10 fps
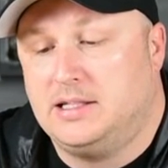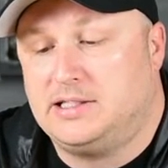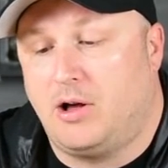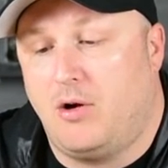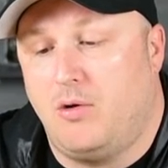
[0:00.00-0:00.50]

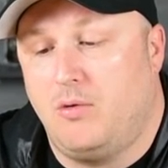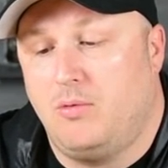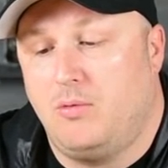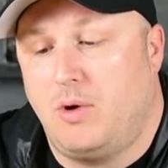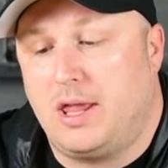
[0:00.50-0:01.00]
So
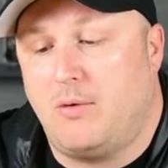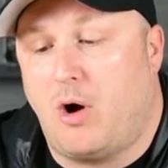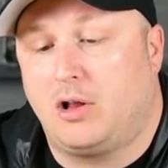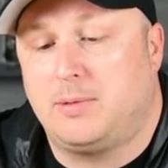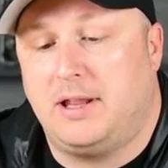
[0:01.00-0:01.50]
what you
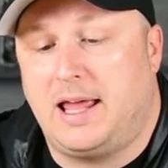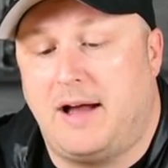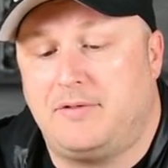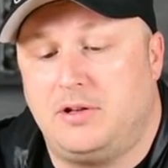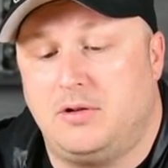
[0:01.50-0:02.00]
ultimately
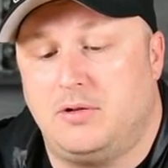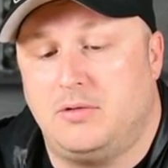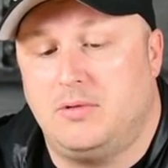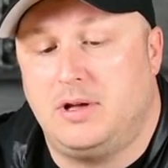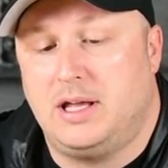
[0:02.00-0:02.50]
have to
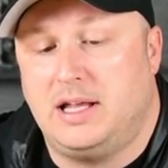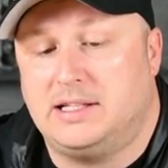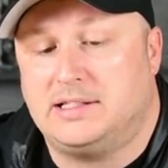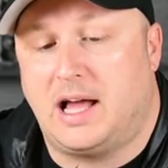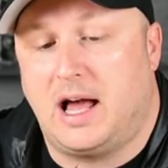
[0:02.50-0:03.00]
do
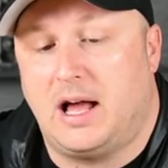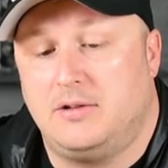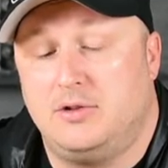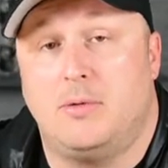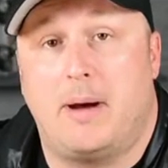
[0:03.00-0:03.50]
is
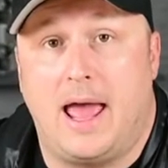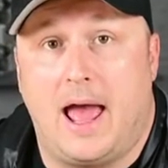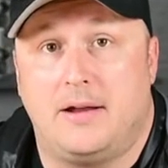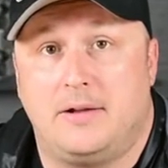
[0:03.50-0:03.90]
do it by hand.